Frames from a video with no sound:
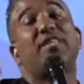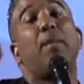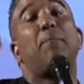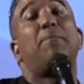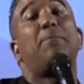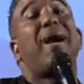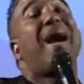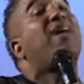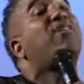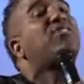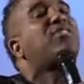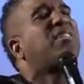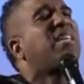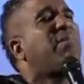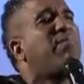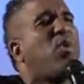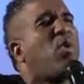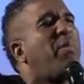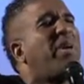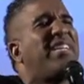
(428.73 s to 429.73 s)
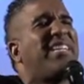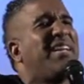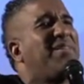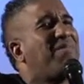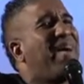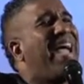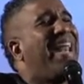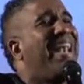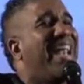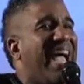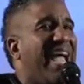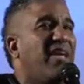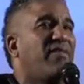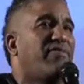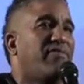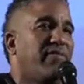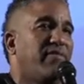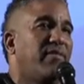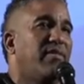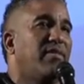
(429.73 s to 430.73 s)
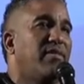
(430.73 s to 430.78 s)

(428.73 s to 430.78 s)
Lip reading: embarrassing moment in my life.